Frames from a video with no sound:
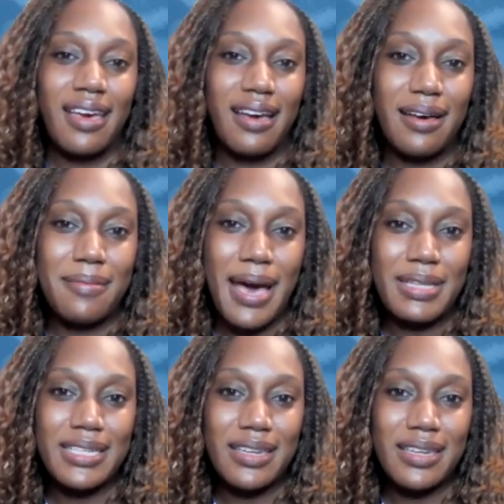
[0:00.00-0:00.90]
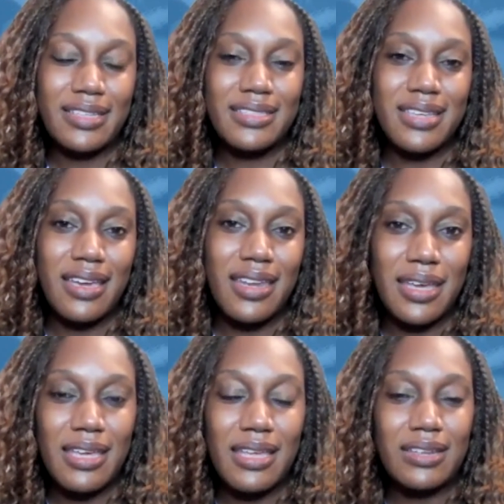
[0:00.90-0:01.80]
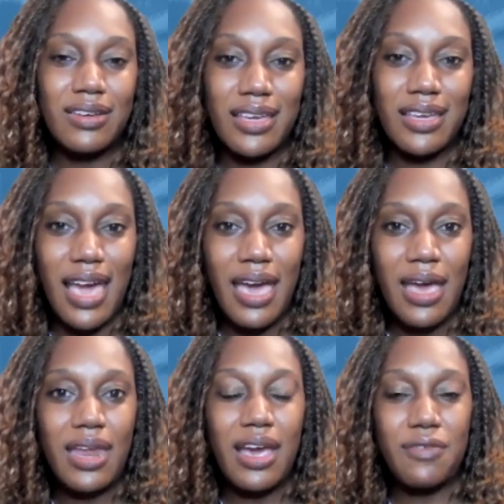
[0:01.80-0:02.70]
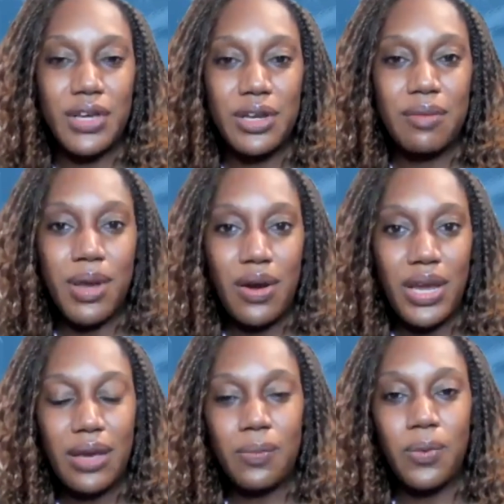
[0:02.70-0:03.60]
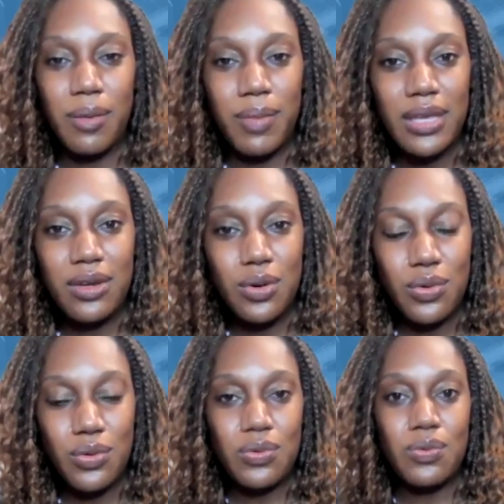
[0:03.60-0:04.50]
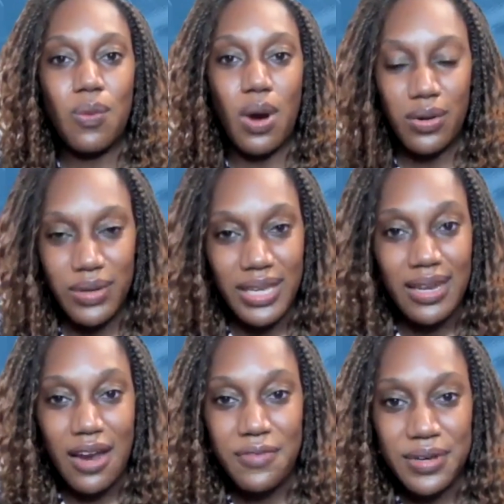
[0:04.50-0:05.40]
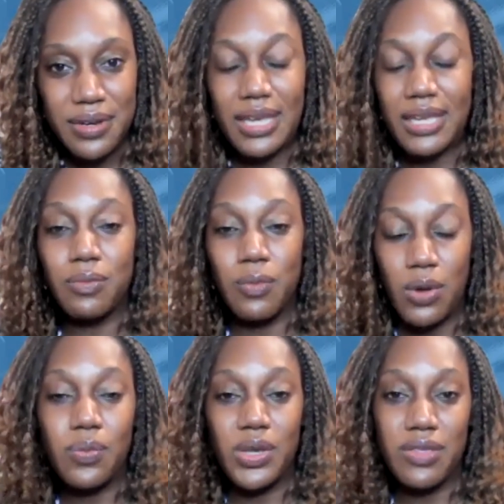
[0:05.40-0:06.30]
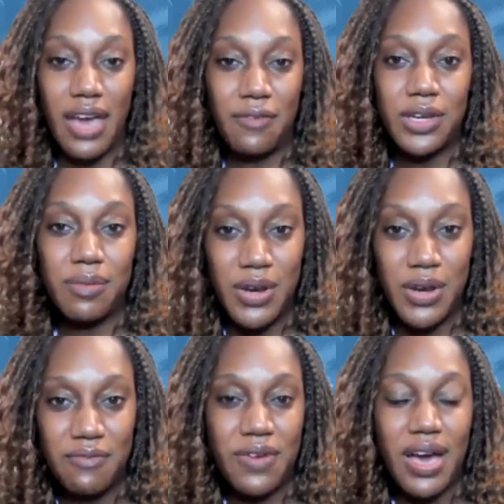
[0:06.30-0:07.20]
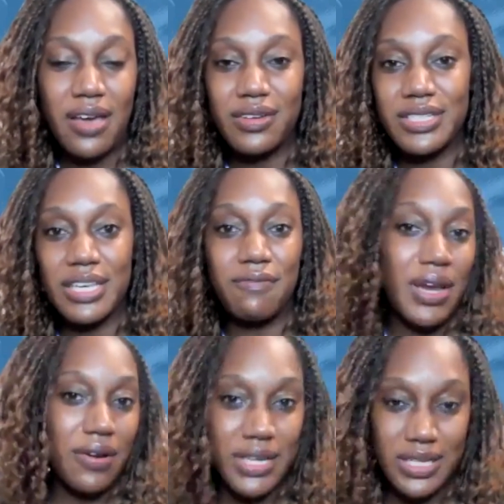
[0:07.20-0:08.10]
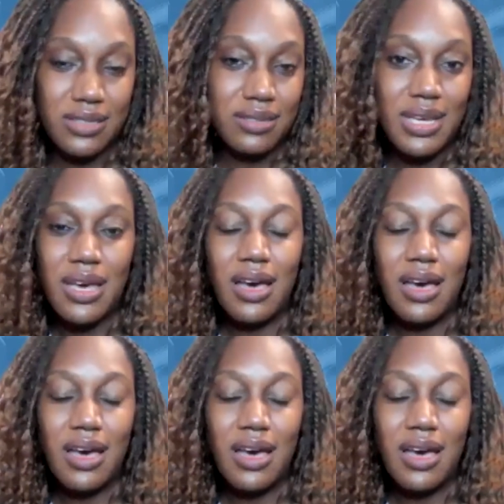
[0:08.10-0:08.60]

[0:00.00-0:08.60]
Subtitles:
I did a study looking at African-American women who work with African-American fathers in various